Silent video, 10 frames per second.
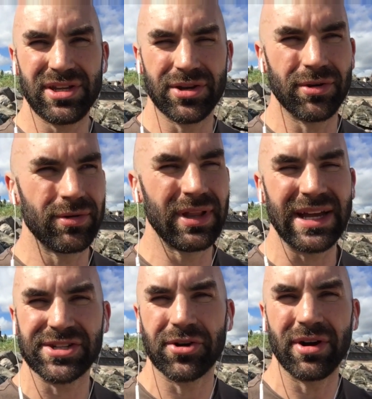you know,
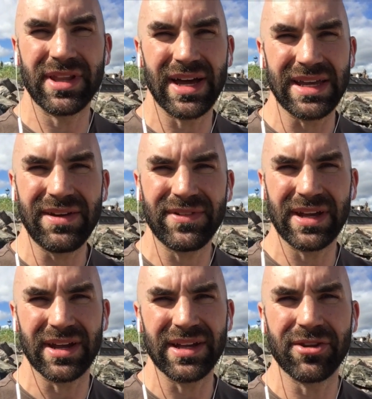later on that
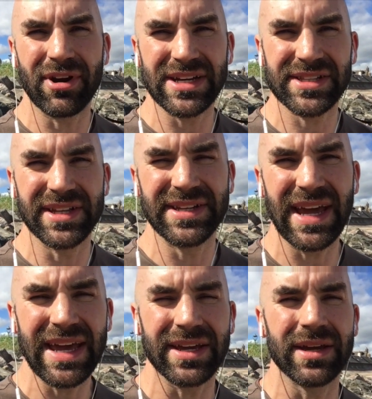evening and the rest of the
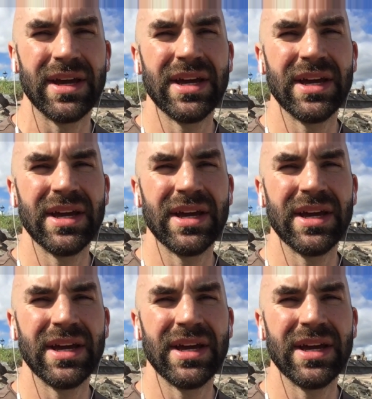day.